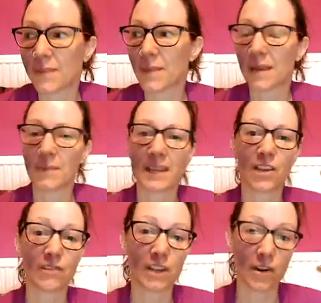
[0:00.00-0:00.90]
Maybe
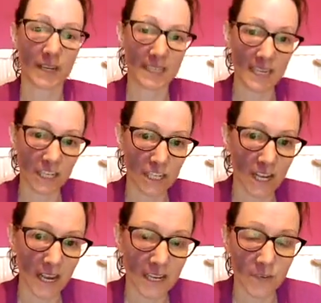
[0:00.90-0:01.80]
you're a yoga teacher
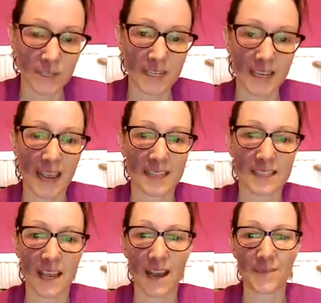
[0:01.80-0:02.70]
and you didn't get
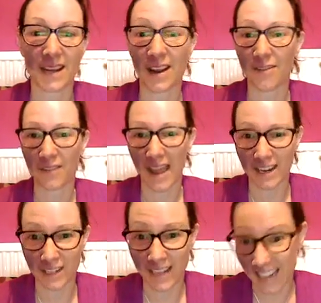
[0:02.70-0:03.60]
enough
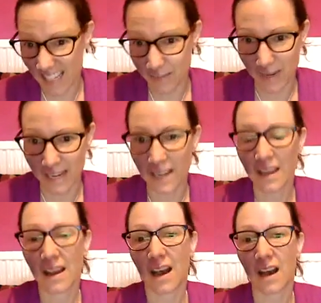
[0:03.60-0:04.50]
anatomy
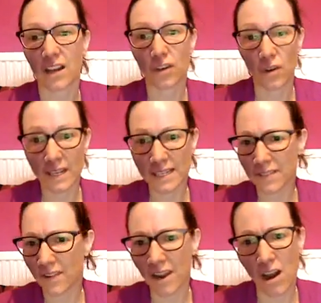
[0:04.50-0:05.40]
knowledge. It's
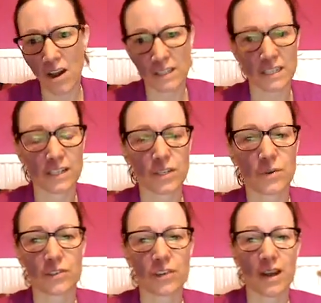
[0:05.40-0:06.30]
very hard in a
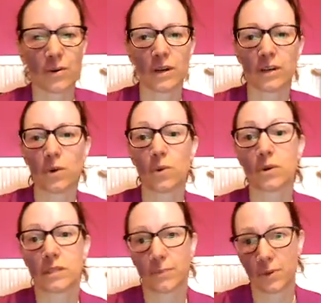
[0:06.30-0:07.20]
200-hour
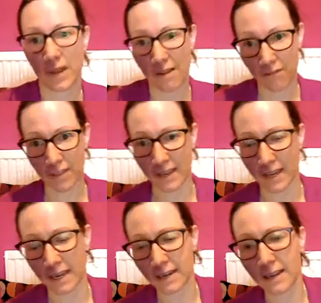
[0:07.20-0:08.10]
course to put everything
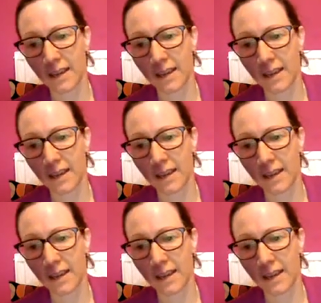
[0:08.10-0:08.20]
in.